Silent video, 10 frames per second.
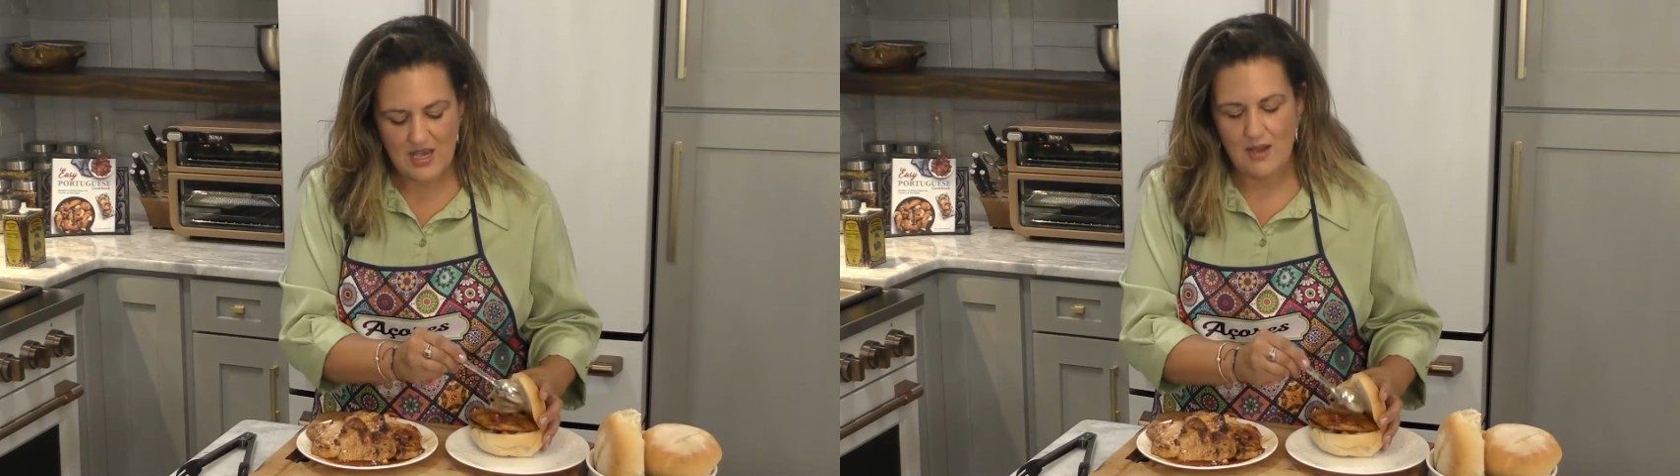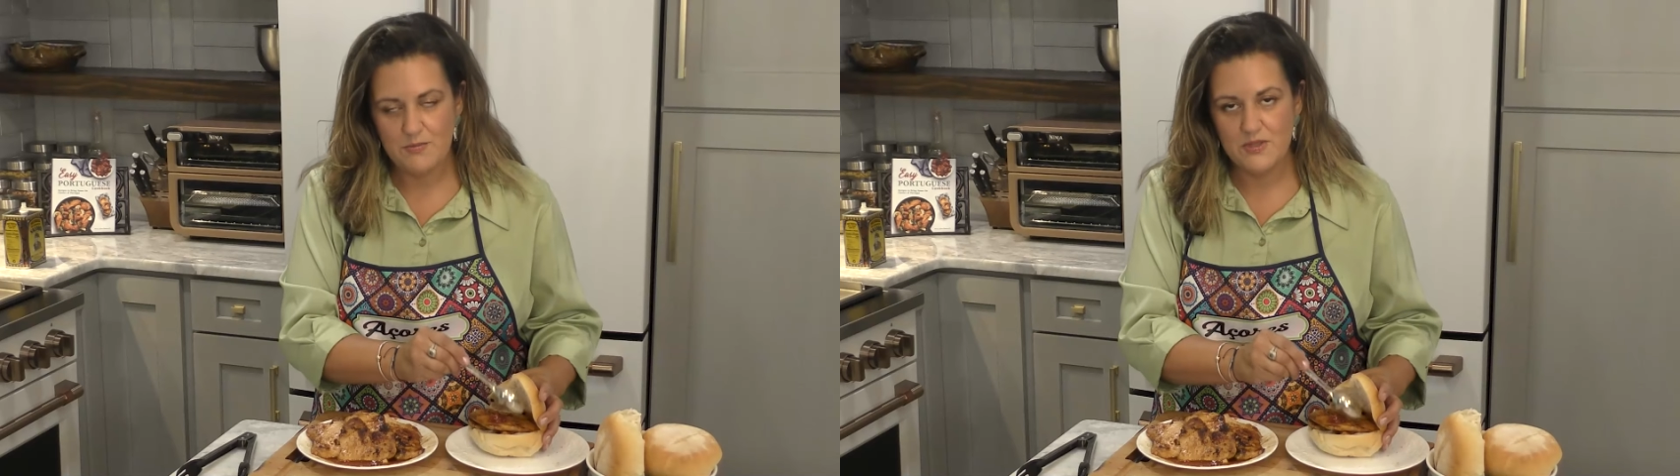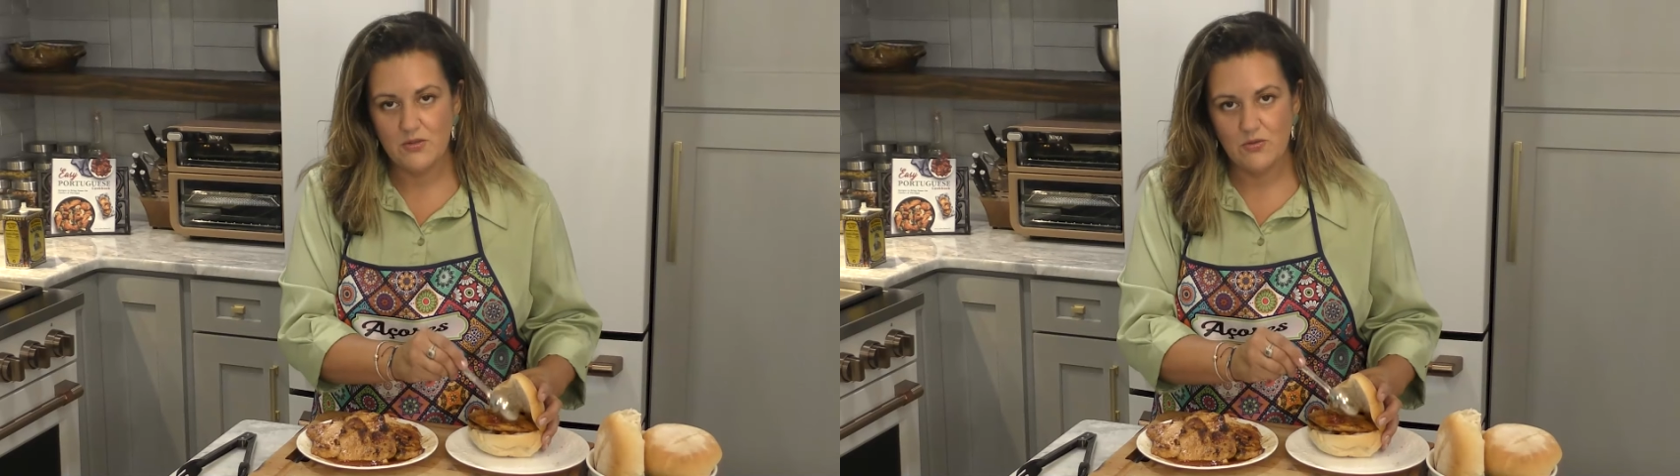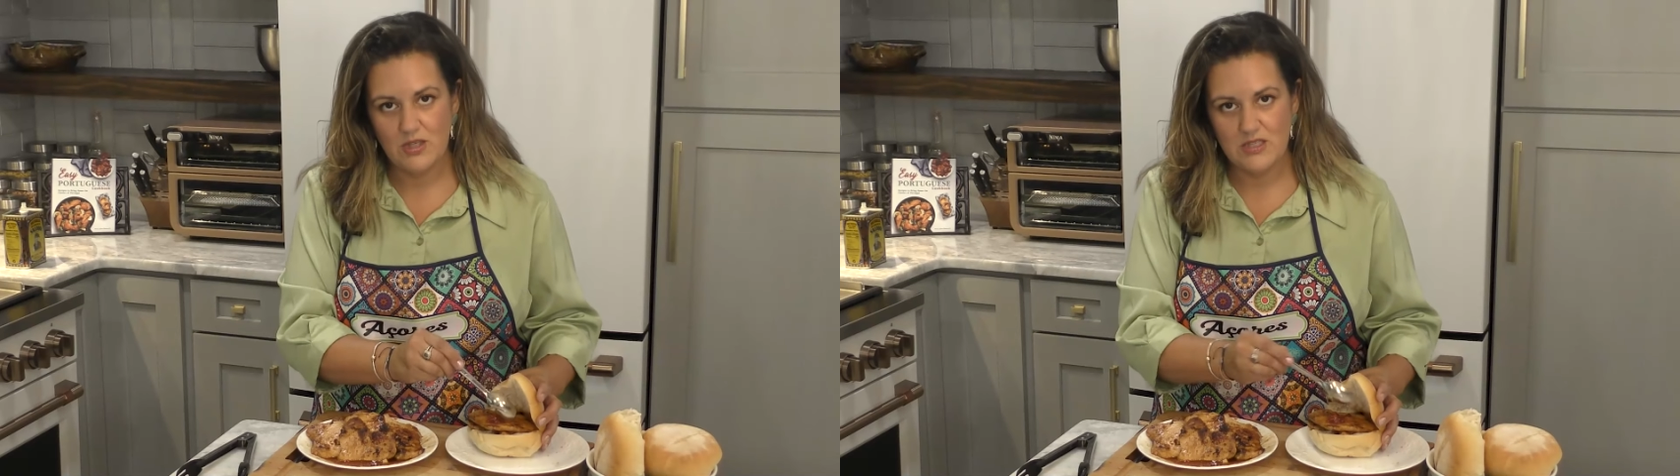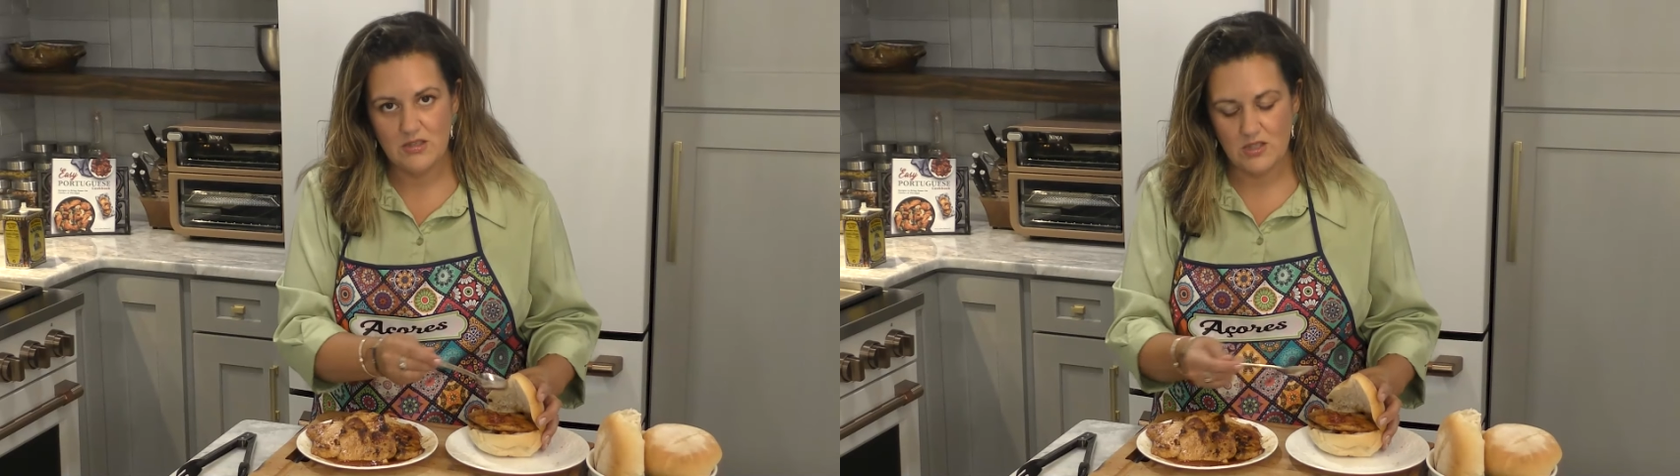
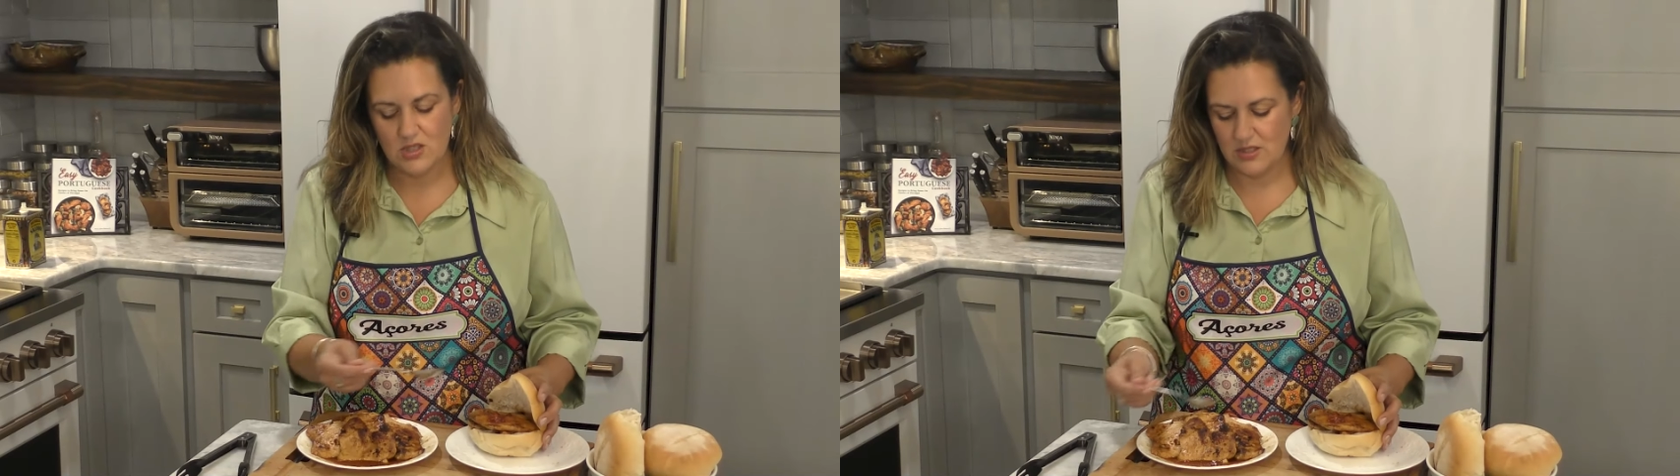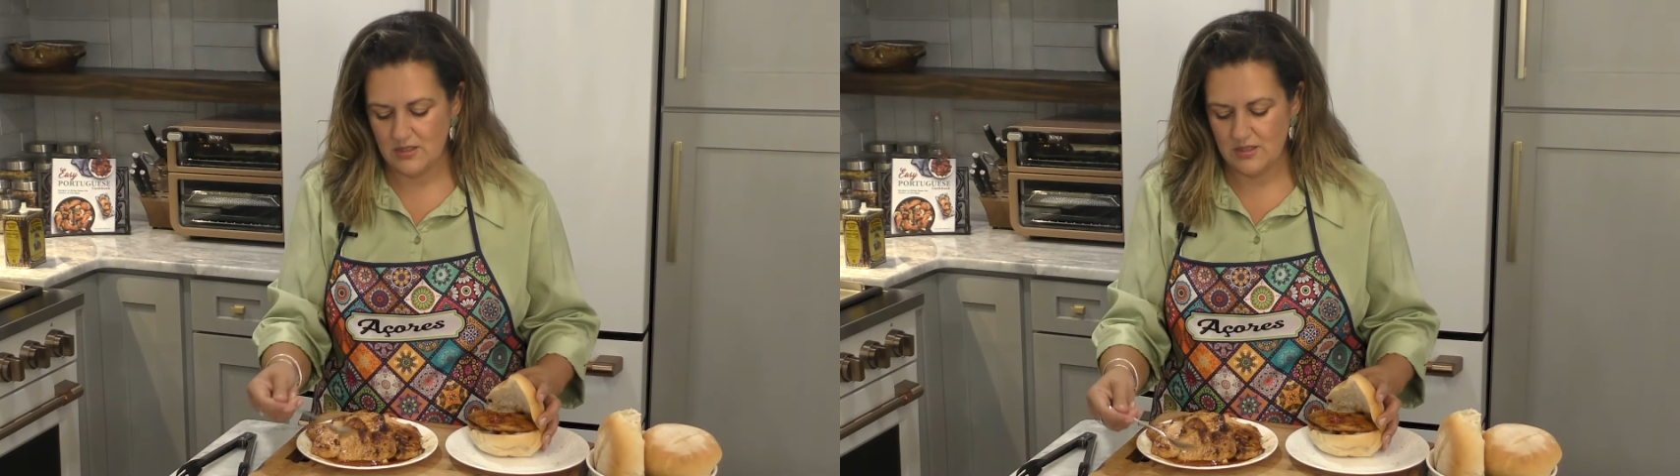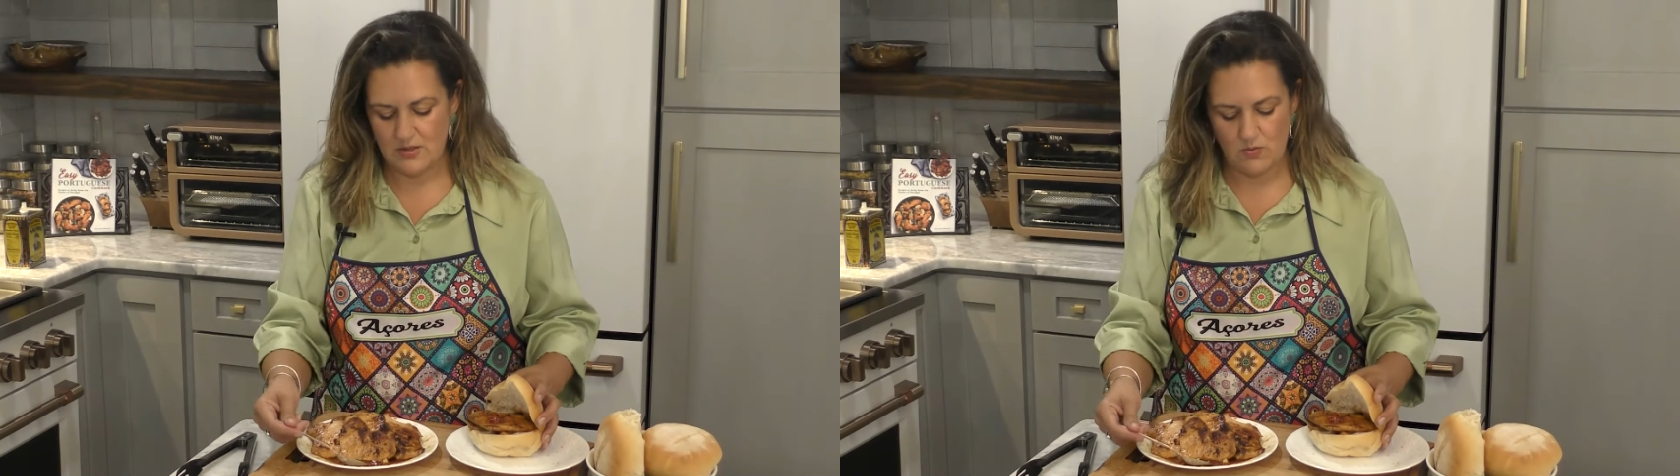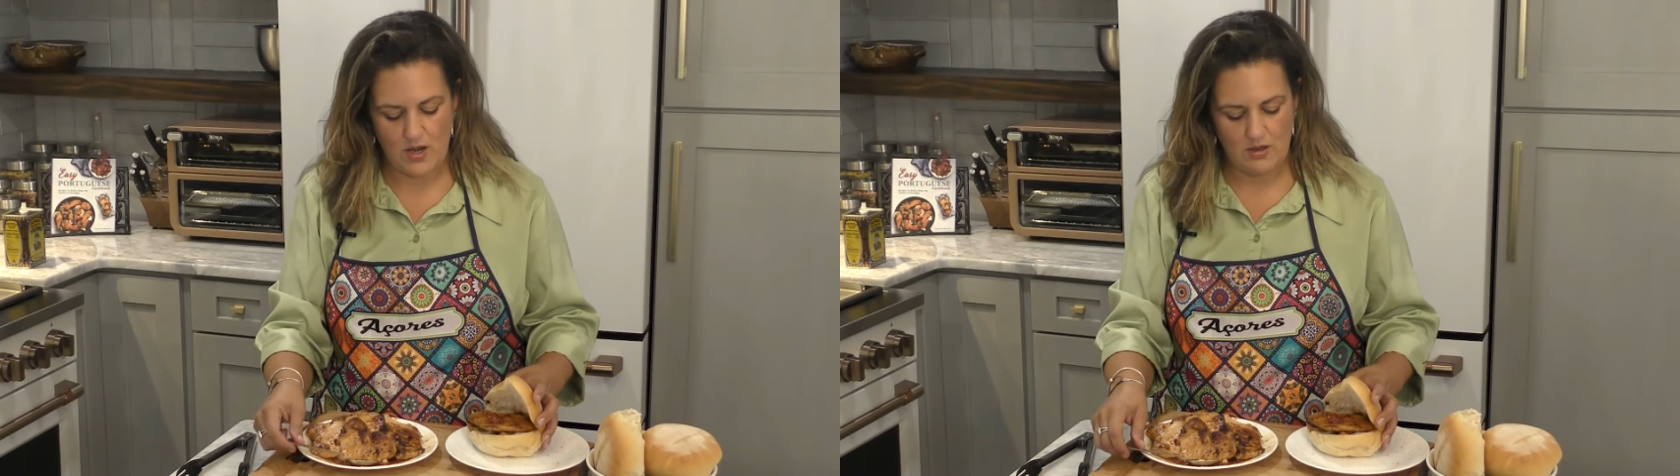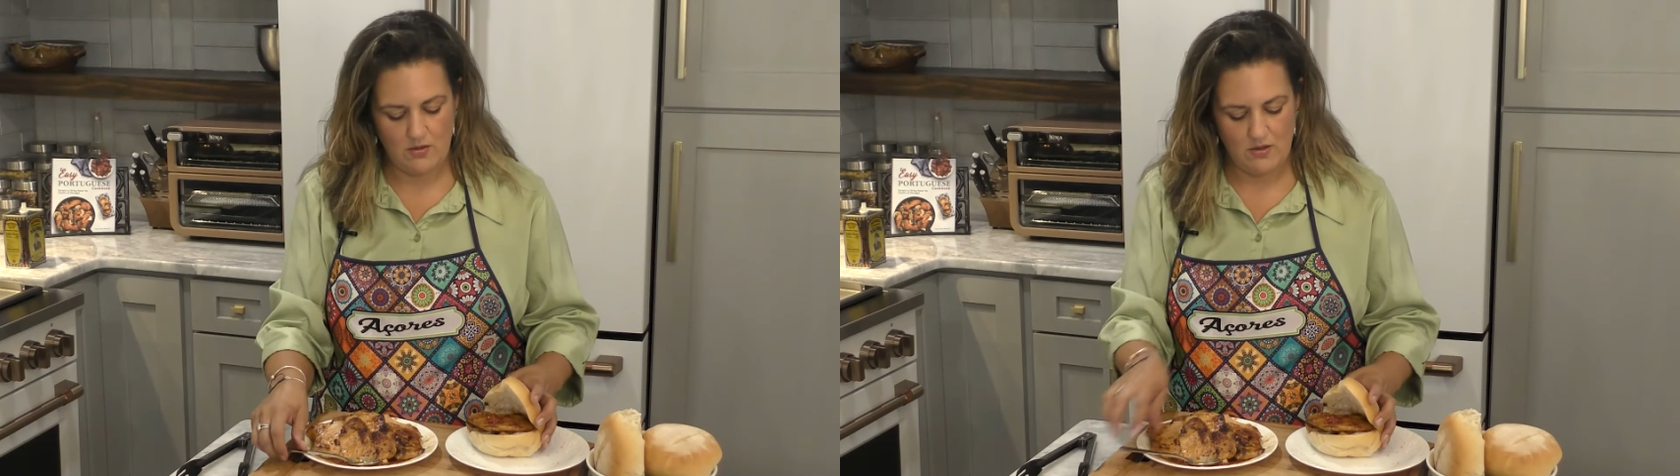absolutely delicious as
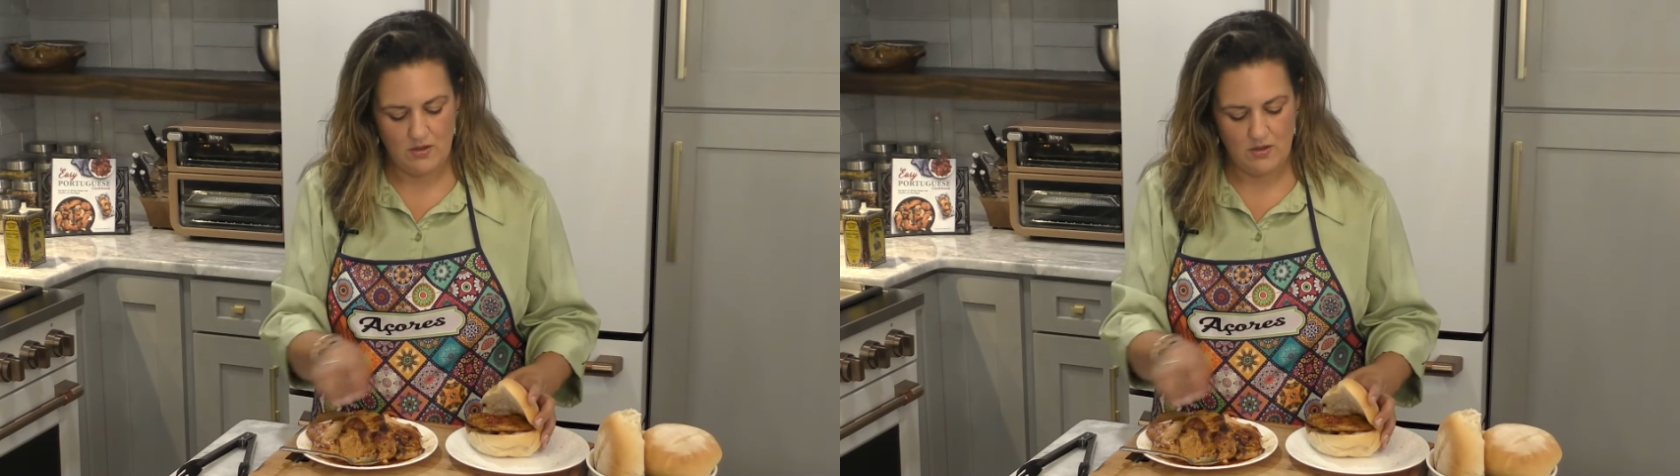well.